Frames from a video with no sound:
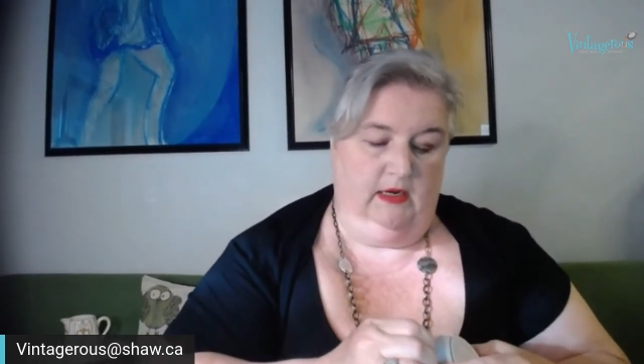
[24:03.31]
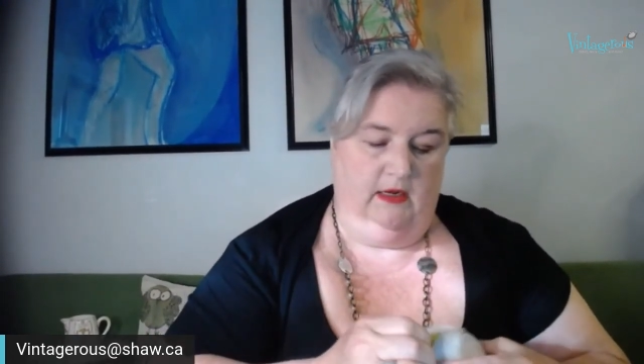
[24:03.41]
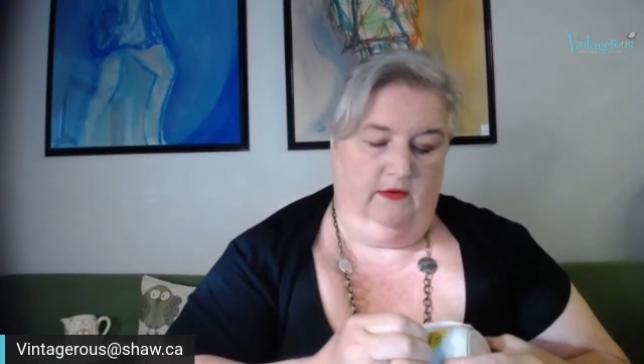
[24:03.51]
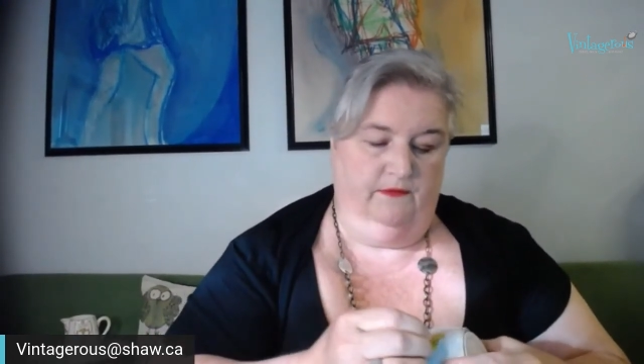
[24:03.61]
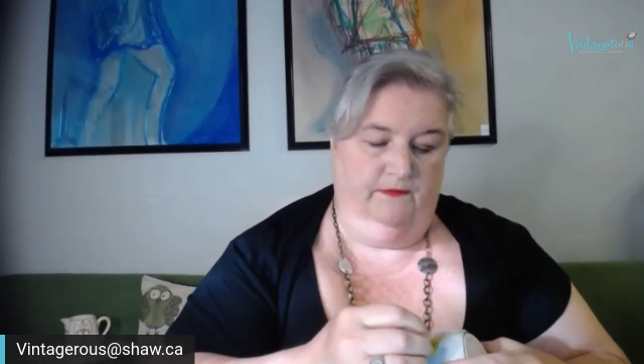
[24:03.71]
I
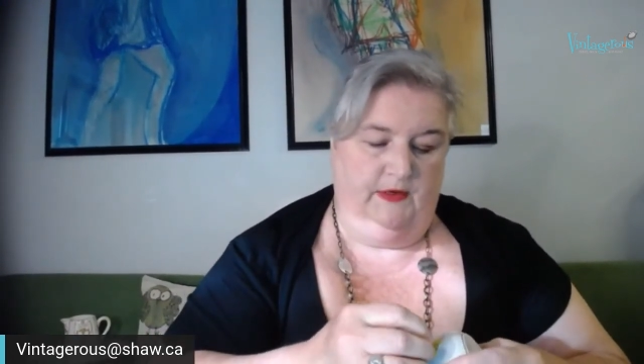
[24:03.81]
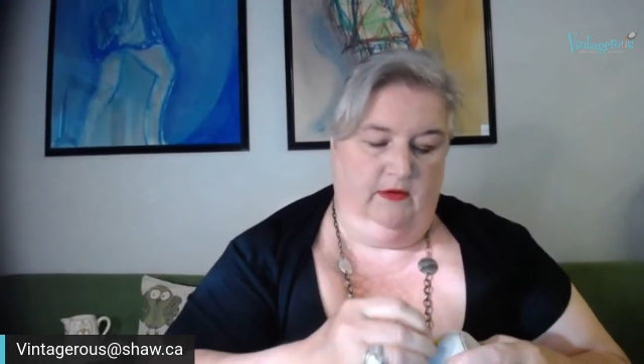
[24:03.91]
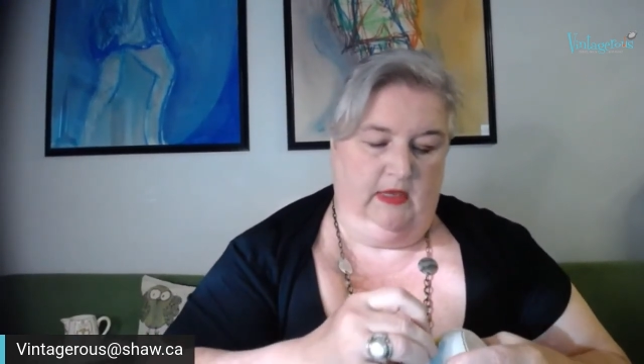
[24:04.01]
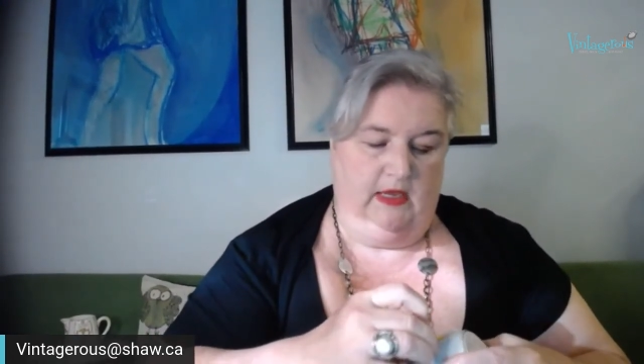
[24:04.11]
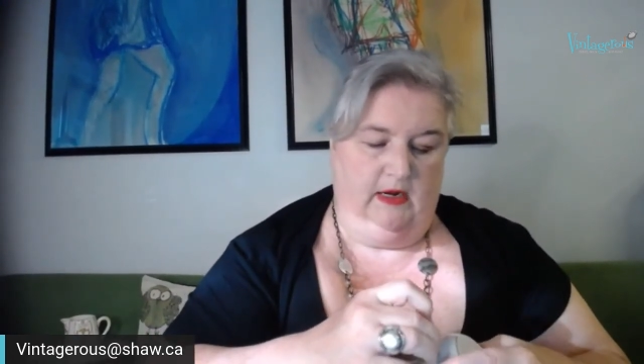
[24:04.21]
got to
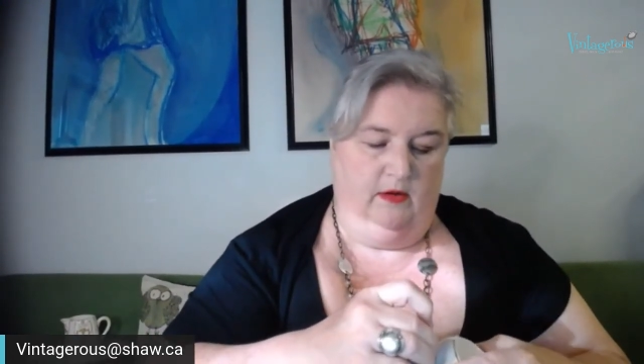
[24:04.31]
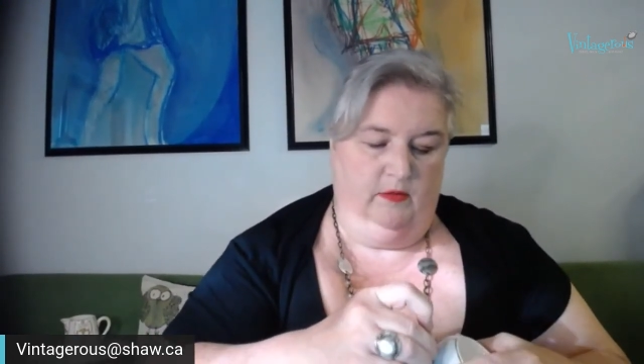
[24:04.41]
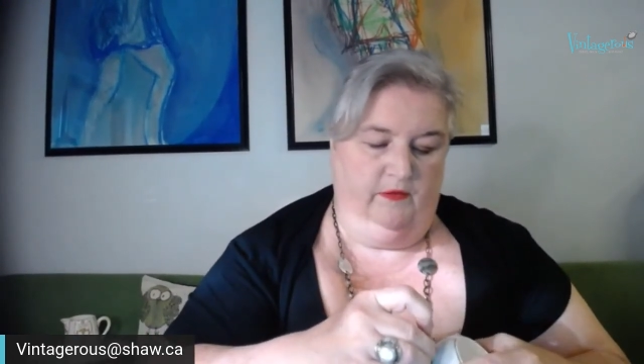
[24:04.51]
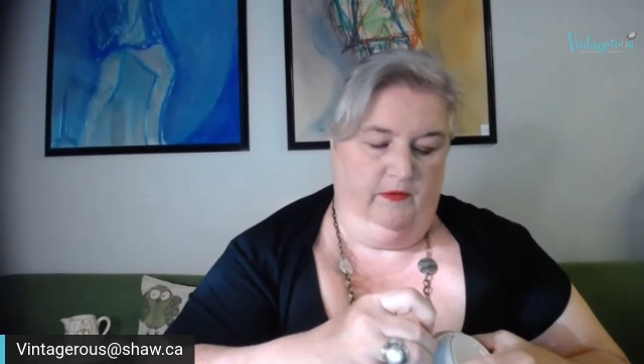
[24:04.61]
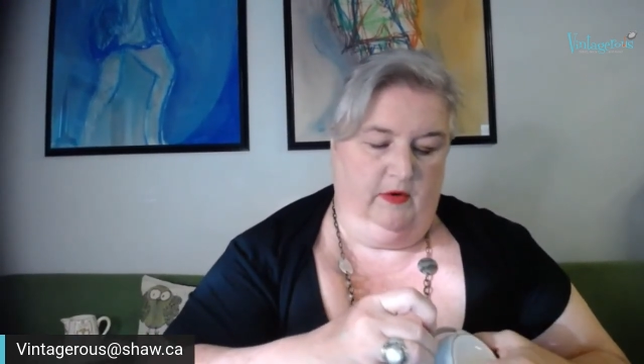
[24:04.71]
figure that
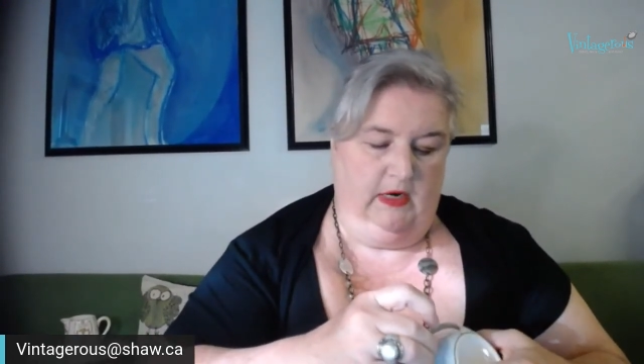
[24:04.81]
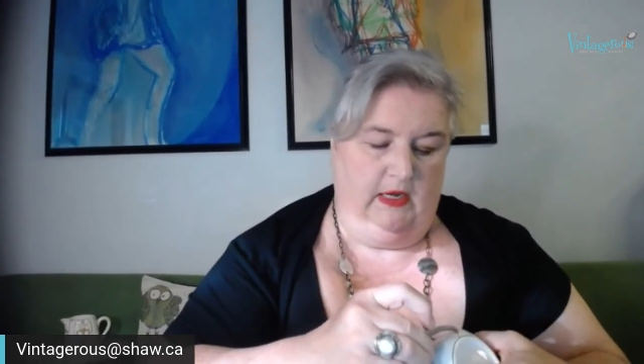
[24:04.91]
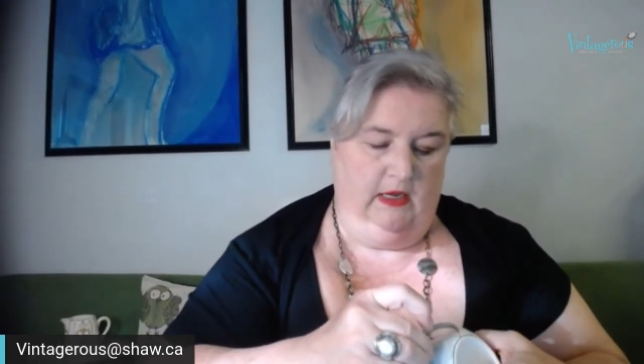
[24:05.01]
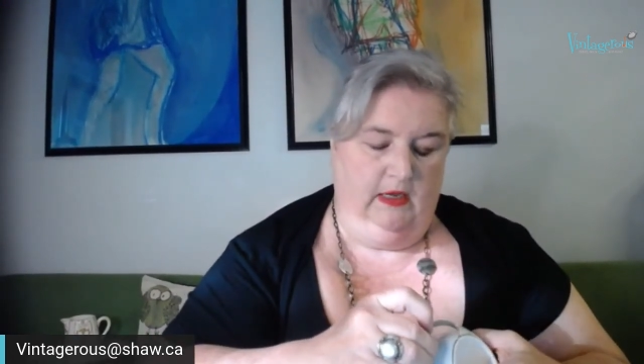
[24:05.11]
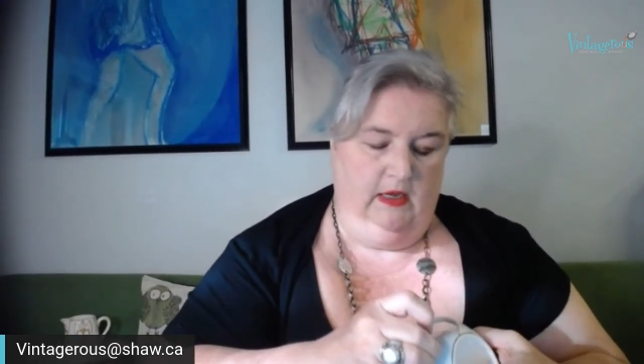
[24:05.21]
out before
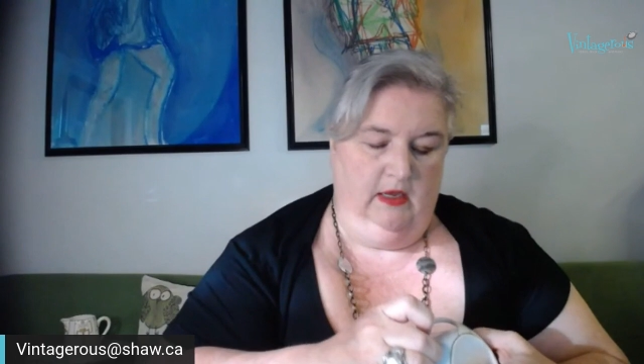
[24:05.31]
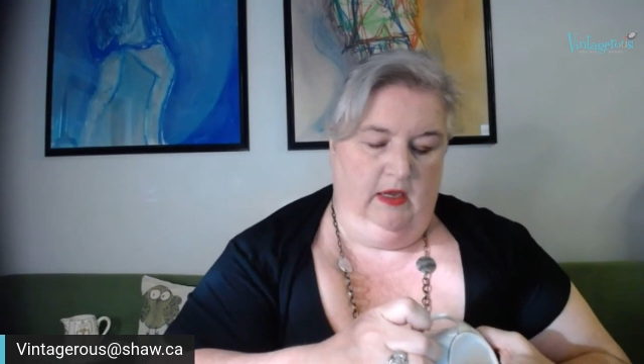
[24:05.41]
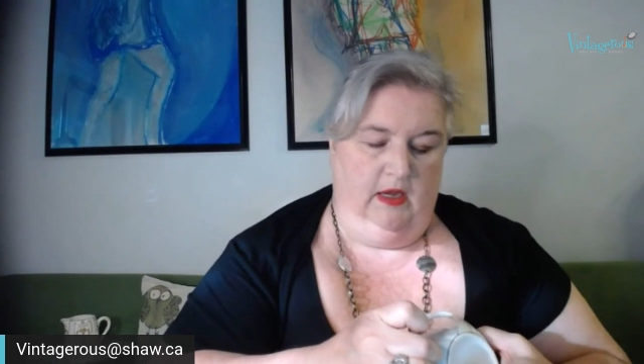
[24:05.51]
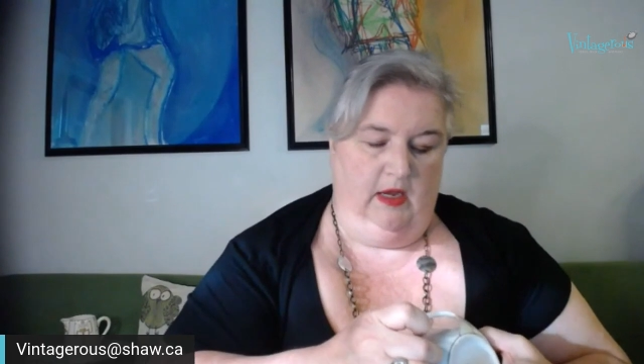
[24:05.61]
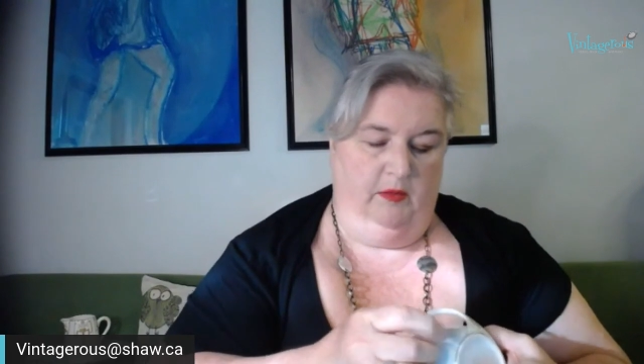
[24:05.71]
I
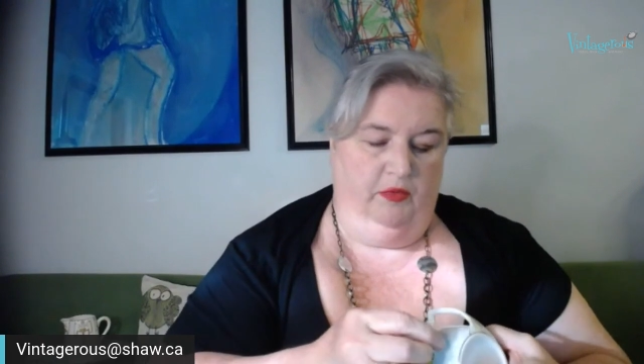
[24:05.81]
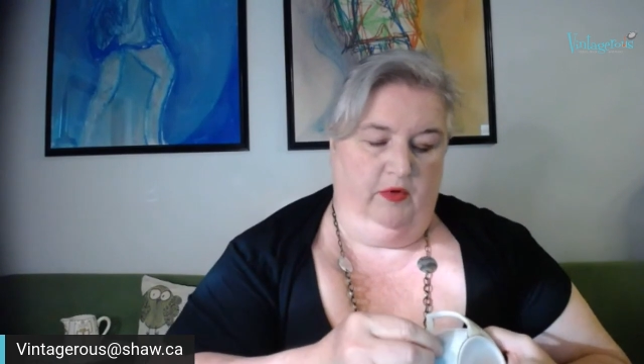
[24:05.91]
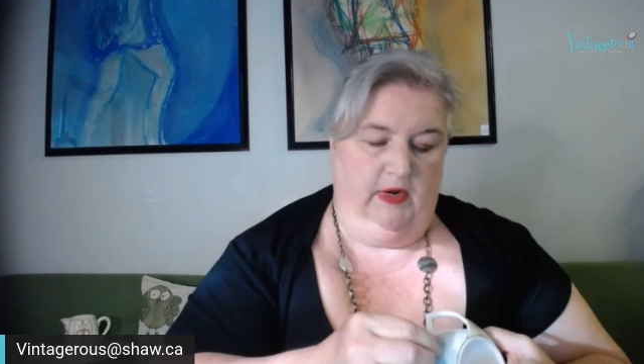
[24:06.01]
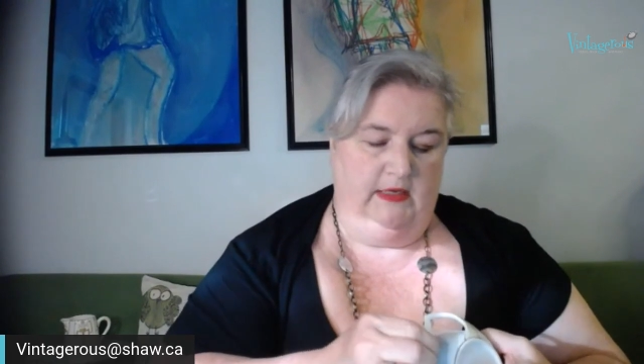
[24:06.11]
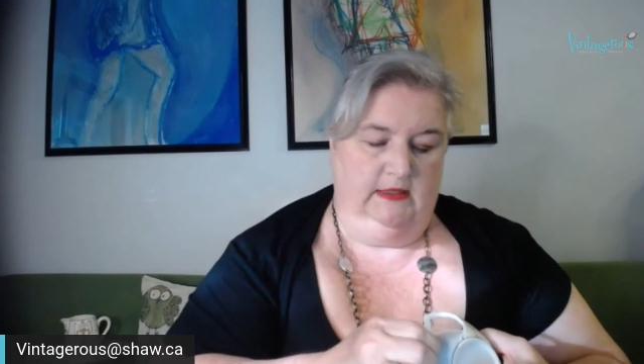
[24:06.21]

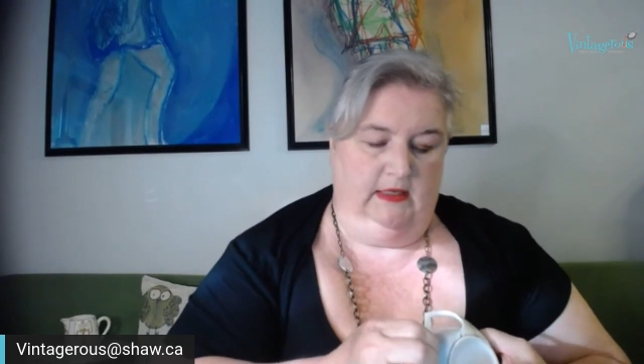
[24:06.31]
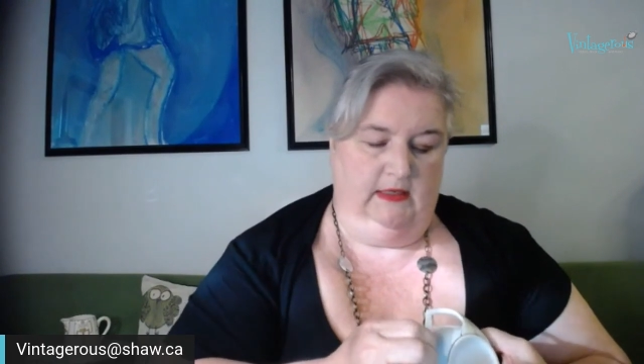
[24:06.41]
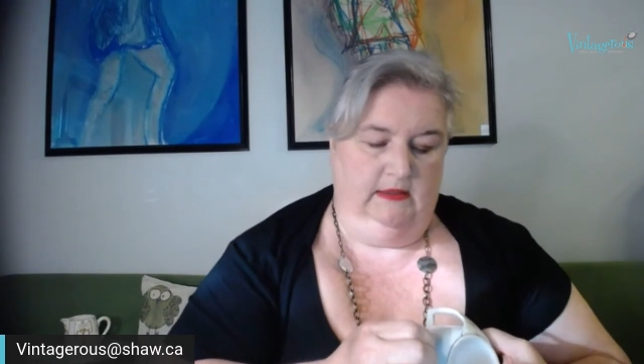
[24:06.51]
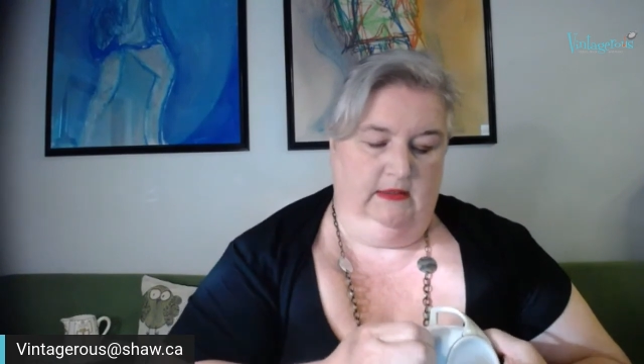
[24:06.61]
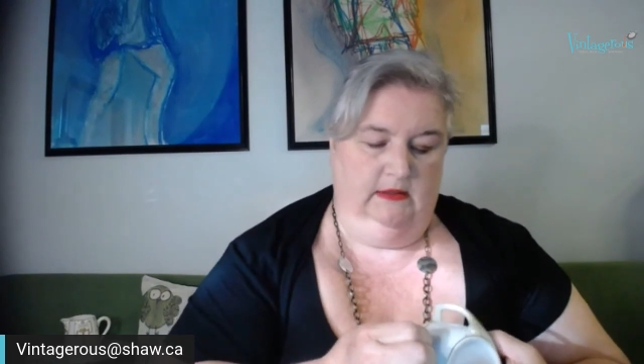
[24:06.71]
price
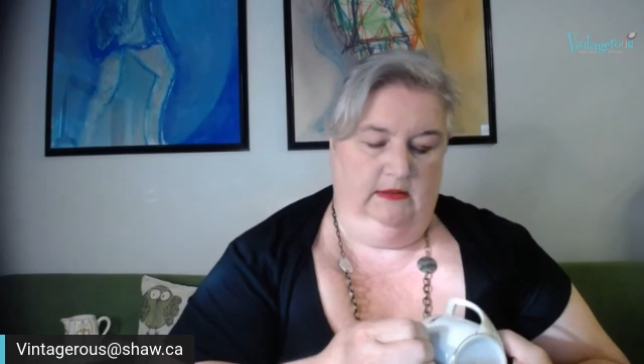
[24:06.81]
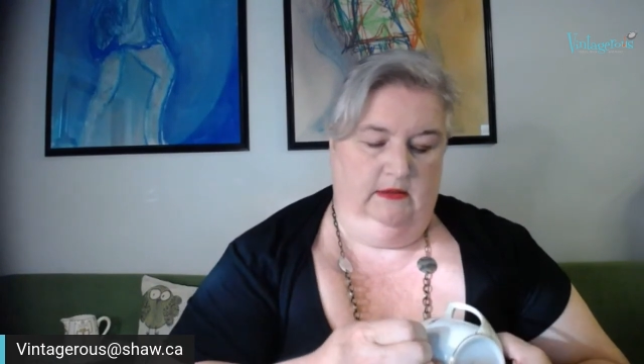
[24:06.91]
it.